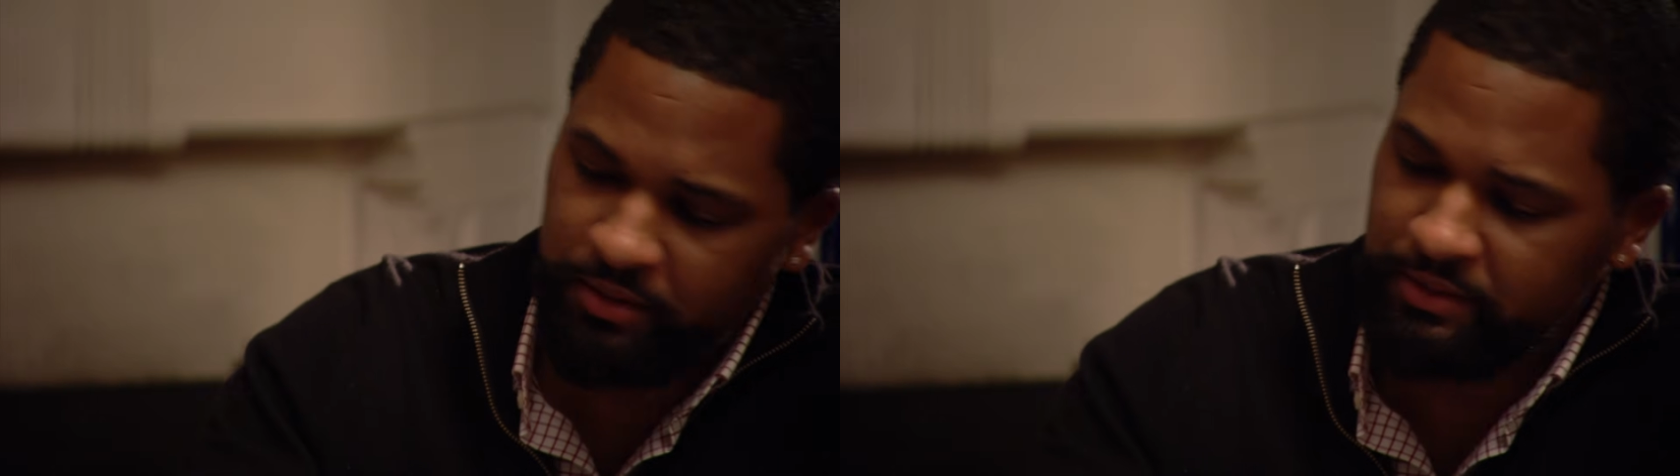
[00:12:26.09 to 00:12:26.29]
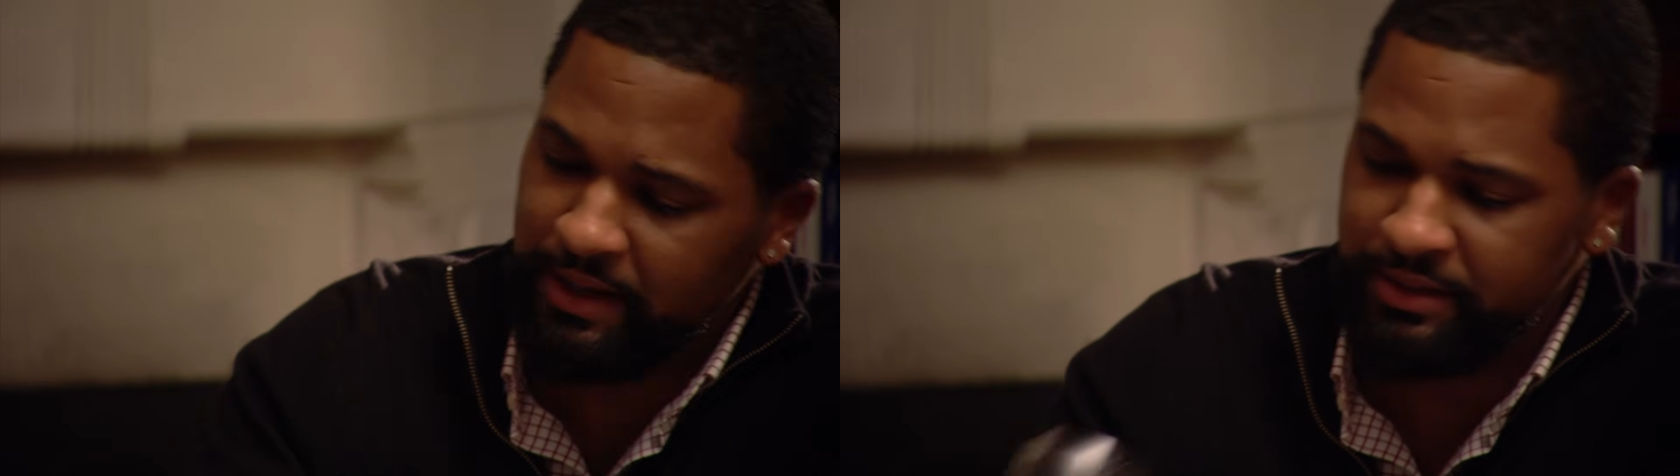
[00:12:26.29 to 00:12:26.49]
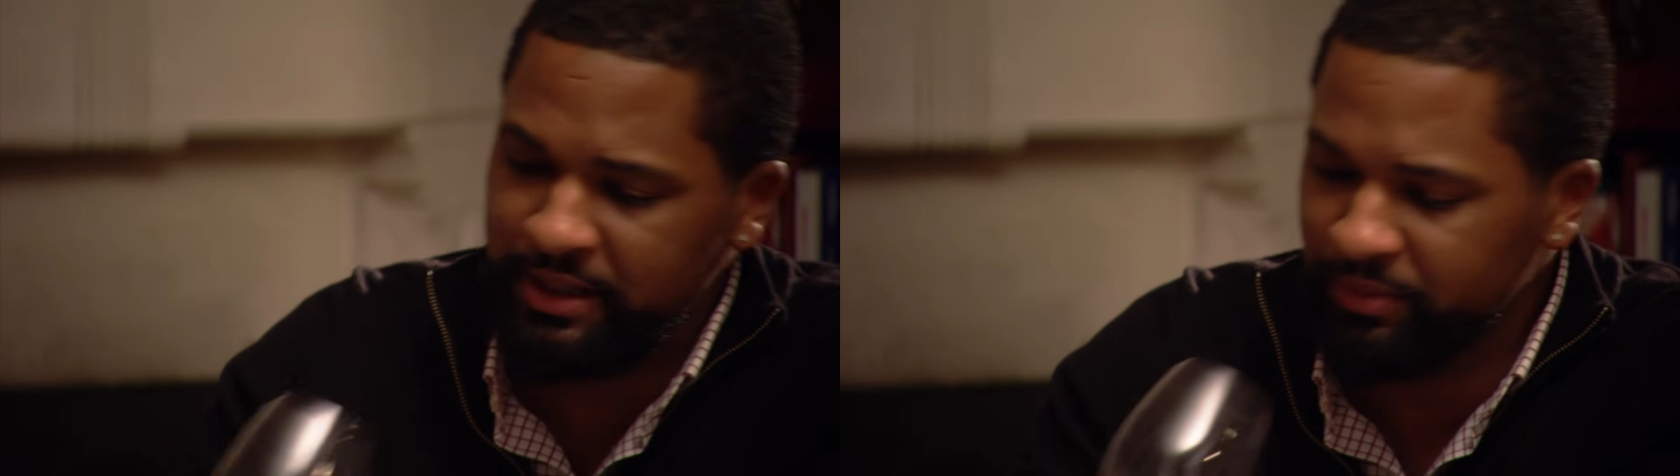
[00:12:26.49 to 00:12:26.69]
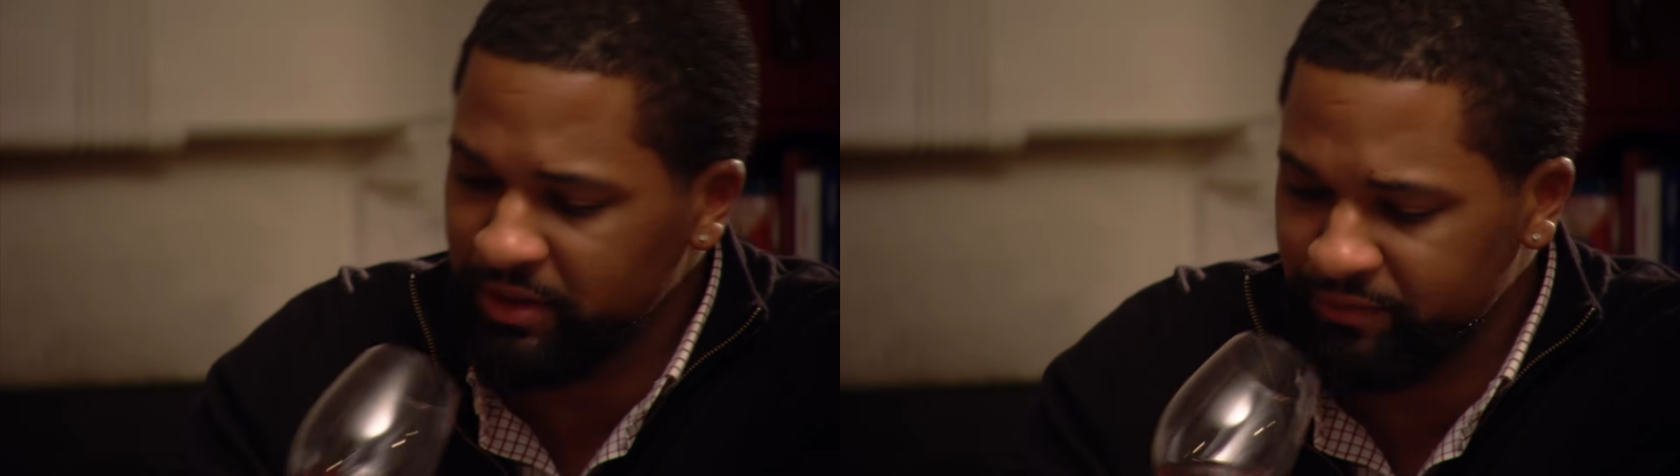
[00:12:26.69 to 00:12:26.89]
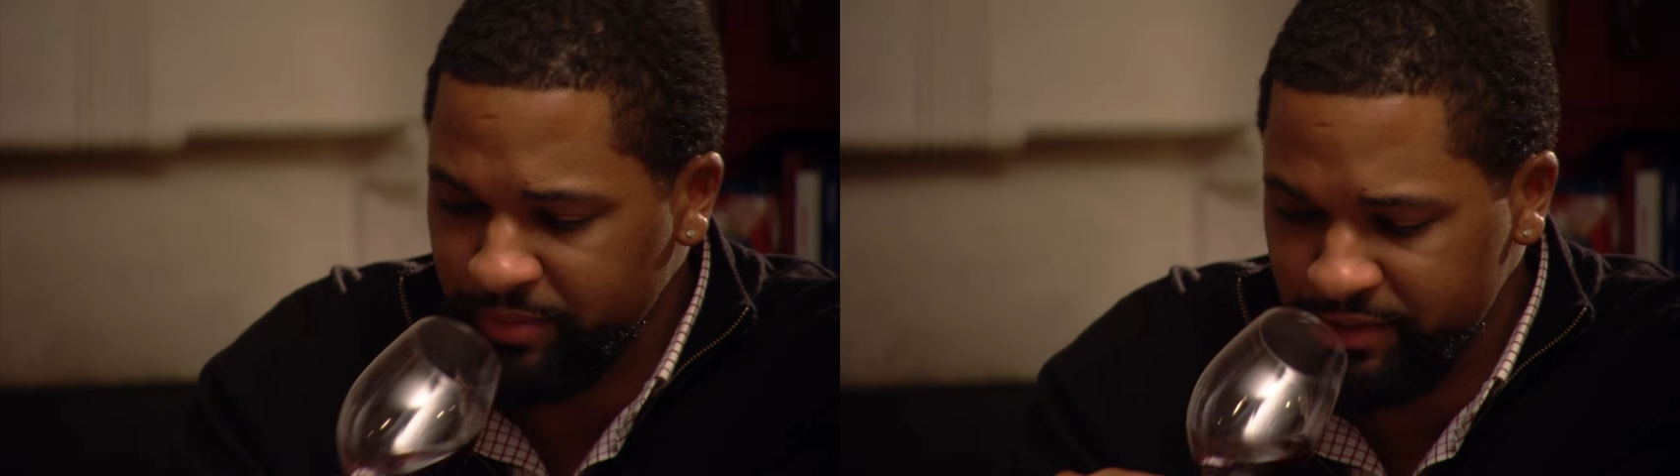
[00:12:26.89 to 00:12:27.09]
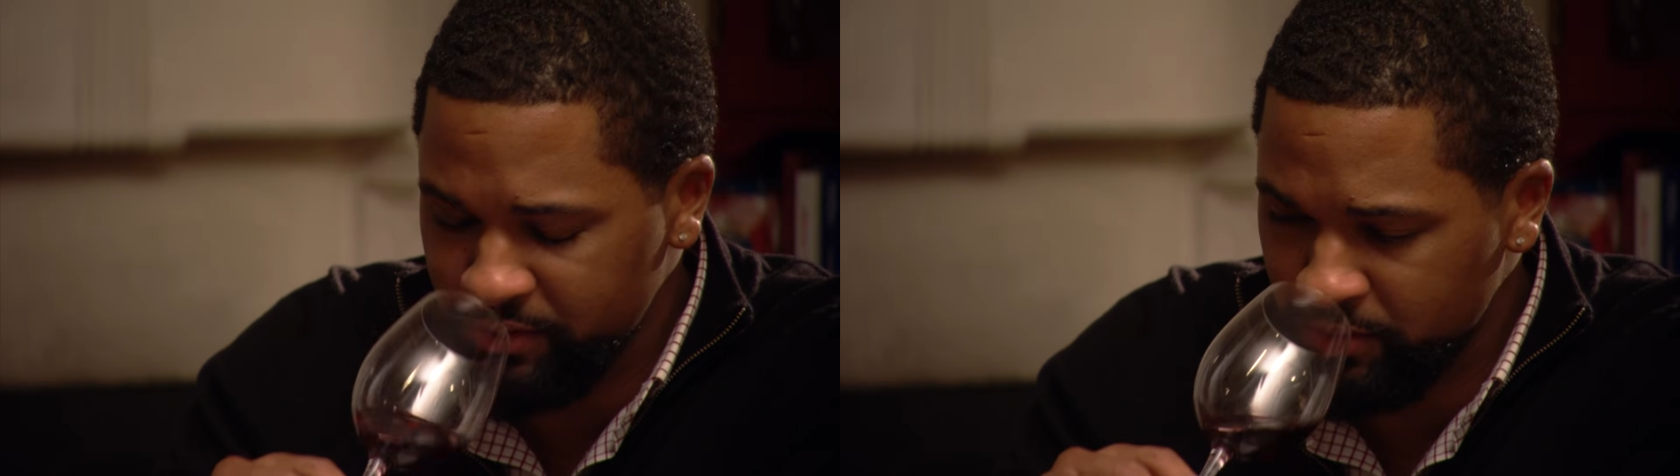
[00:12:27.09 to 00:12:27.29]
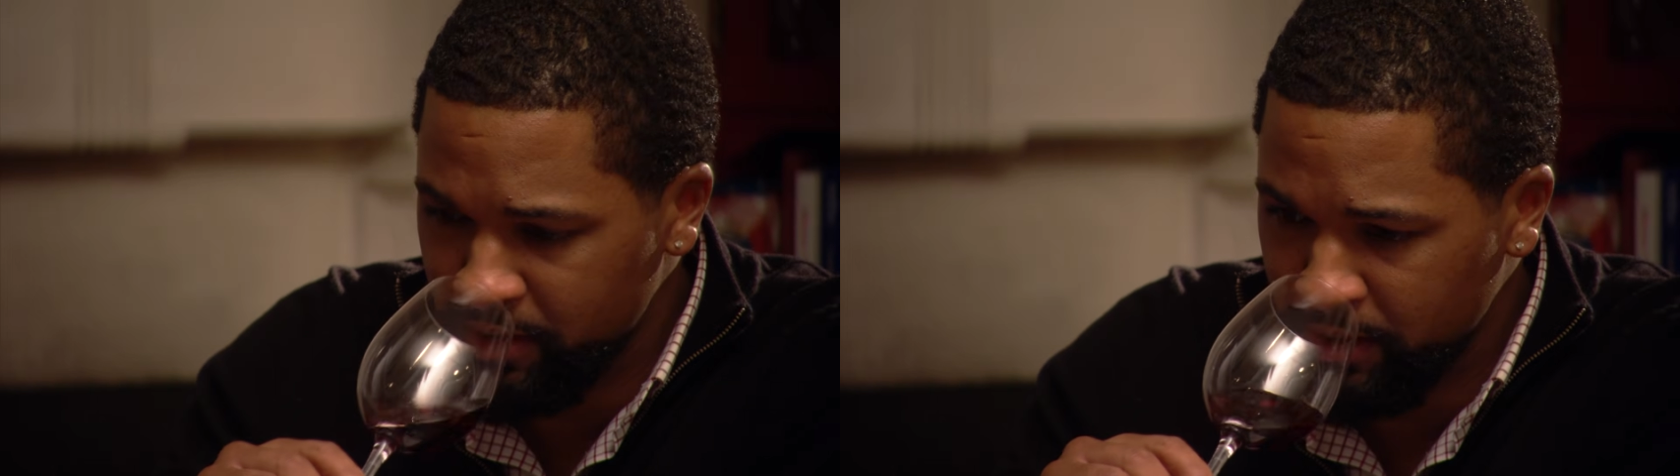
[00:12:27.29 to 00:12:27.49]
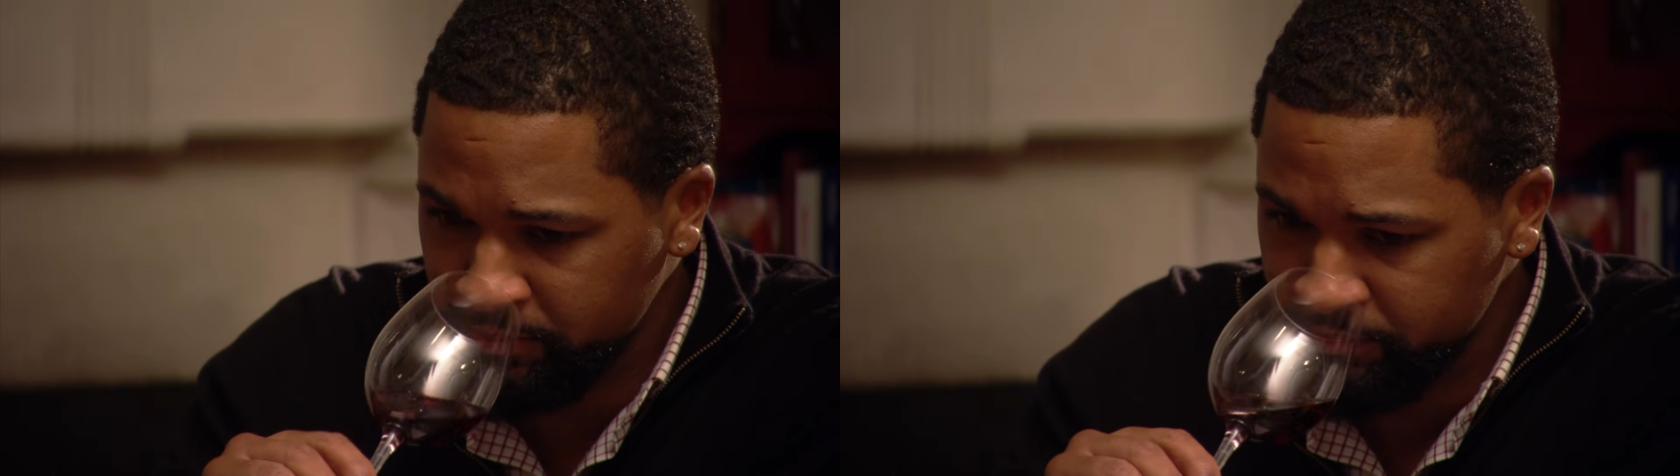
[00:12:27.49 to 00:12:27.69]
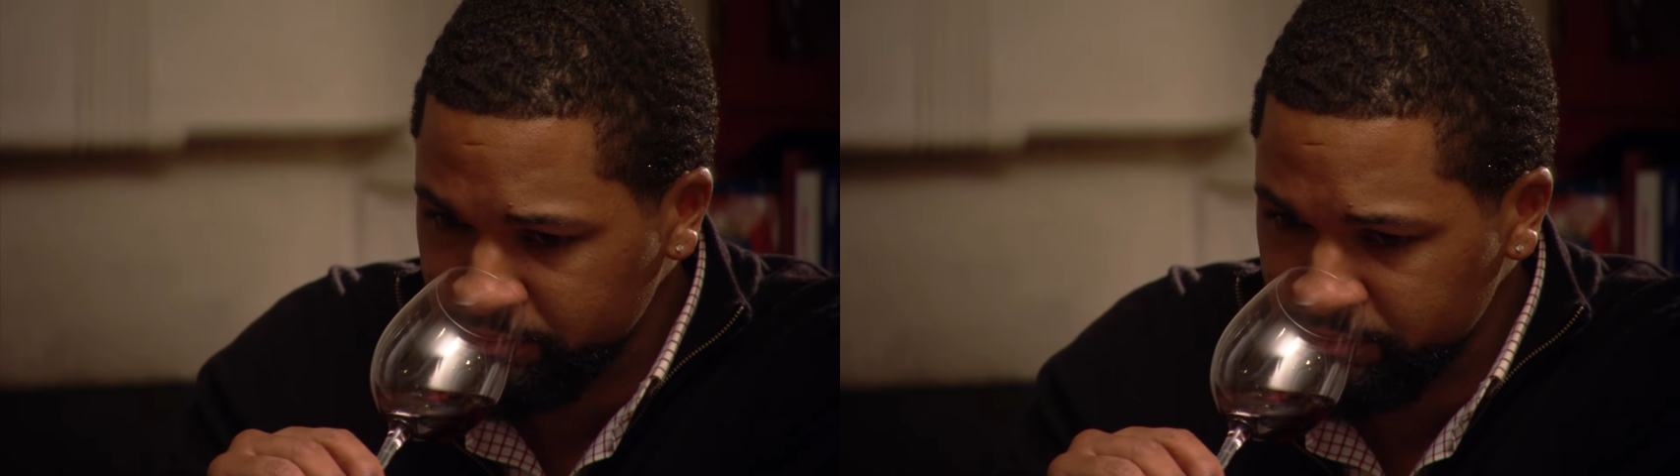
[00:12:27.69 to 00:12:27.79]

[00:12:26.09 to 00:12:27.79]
Not deep enough to be Syrah.